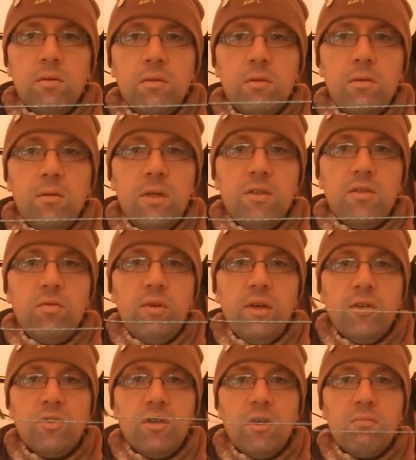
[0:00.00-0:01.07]
And there's the
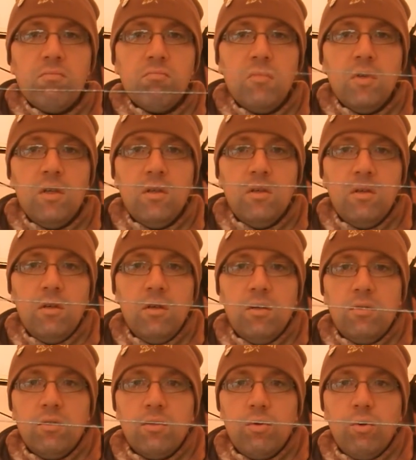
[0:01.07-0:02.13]
rig, so
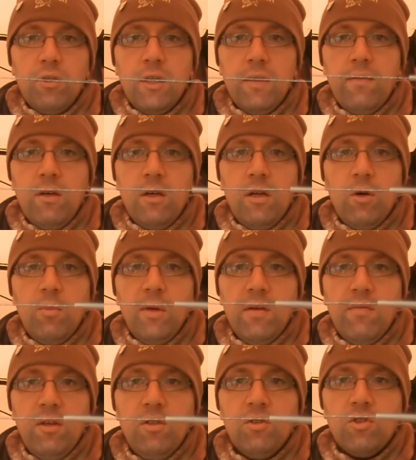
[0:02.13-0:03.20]
just thought I'd give you a little bit
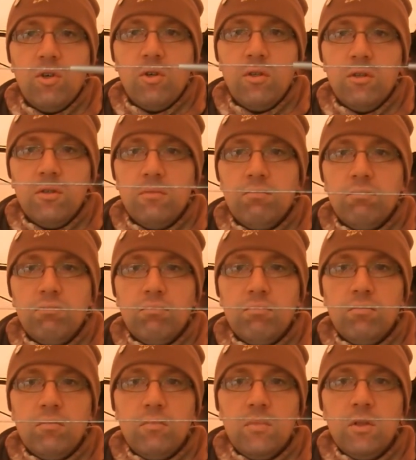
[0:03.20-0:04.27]
of an insight and
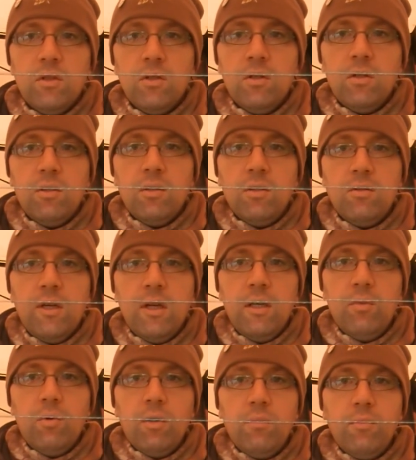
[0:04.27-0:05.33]
tell
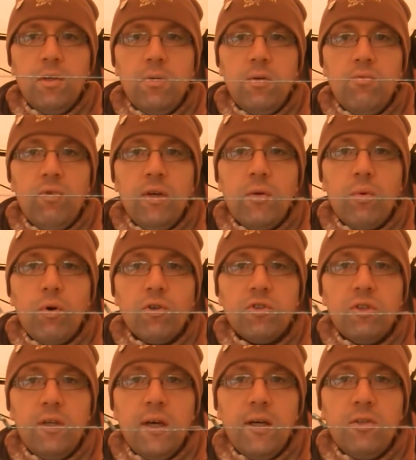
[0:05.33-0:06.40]
you what I'm doing rig wise
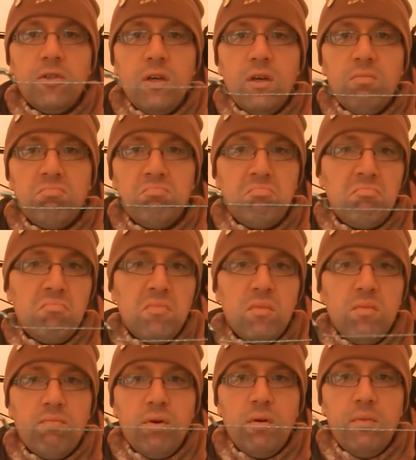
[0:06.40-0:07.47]
today. So
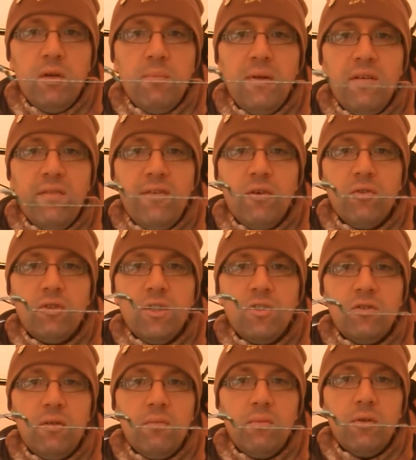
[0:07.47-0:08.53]
probably a bit of field
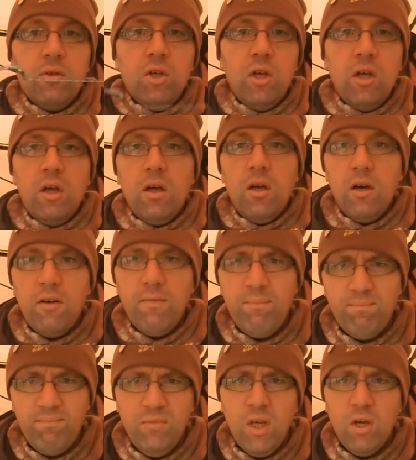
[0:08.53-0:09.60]
testing, but I've
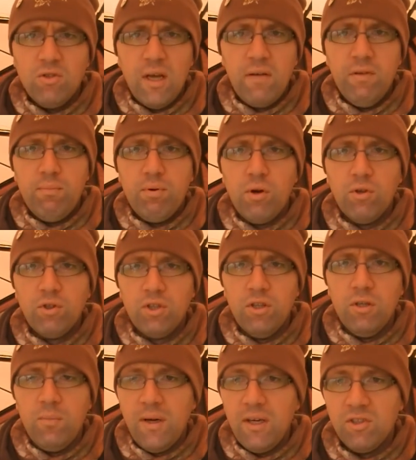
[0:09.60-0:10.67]
used Avid products
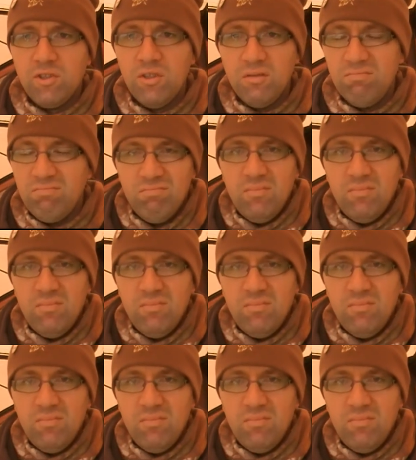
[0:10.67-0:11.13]
in the past, and